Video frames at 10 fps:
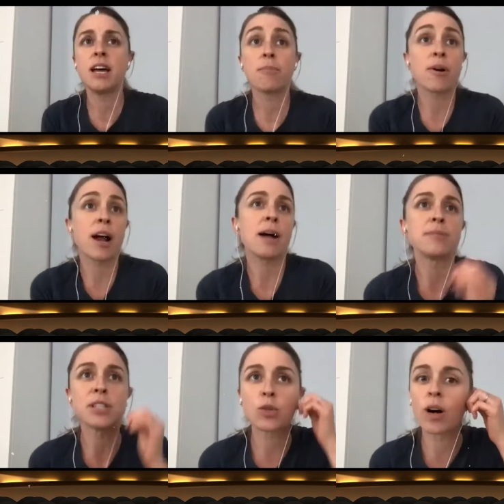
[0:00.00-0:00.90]
Perhaps a
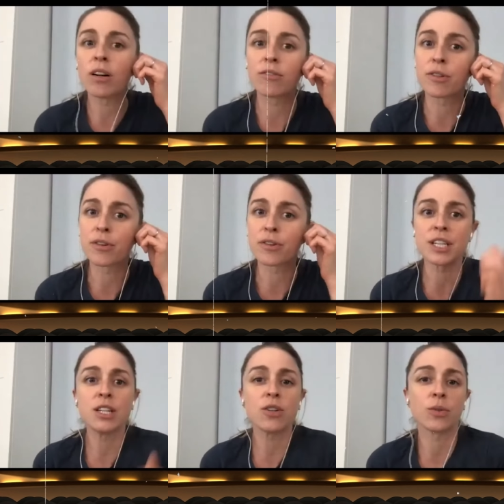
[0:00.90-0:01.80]
twelve or
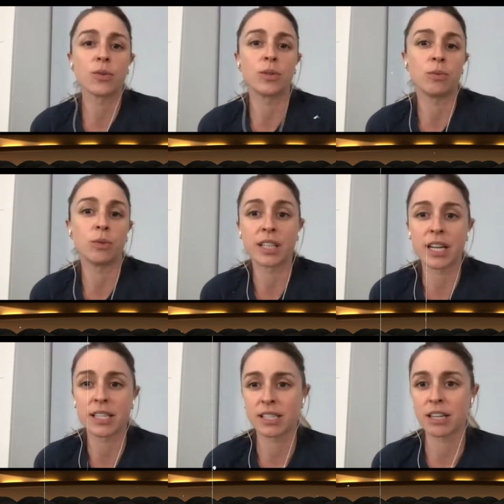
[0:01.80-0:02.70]
thirteen-year-old wouldn't
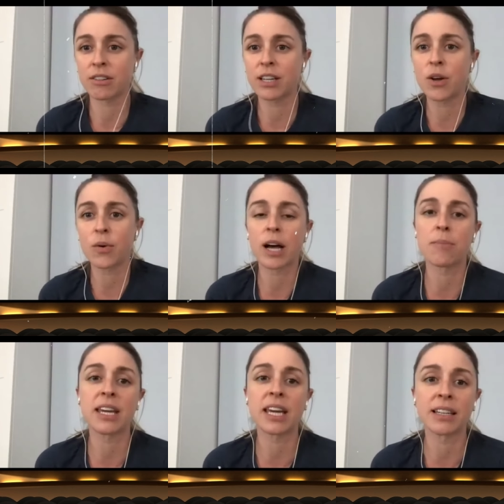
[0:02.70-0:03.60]
necessarily know
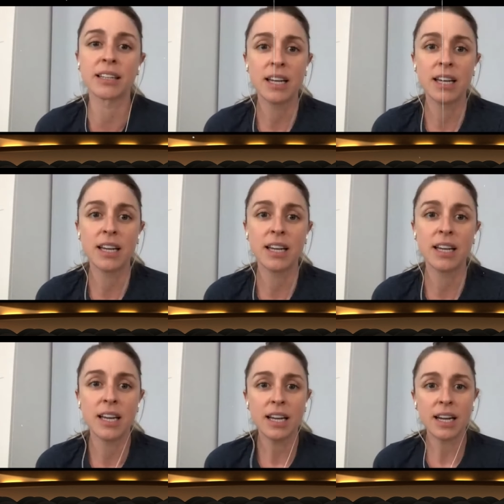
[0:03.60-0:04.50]
coming in
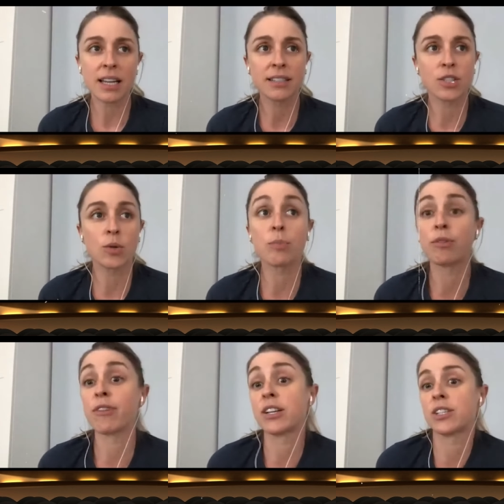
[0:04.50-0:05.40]
into a
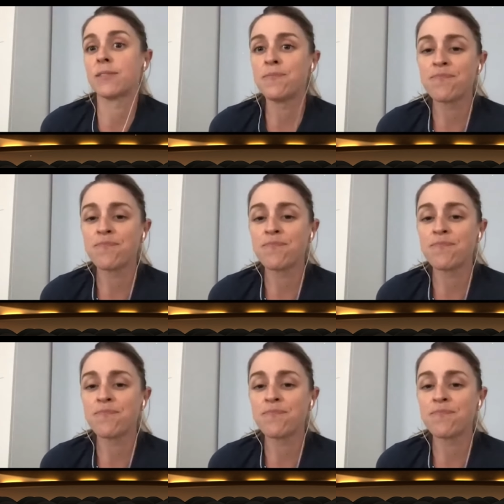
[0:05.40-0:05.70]
profession.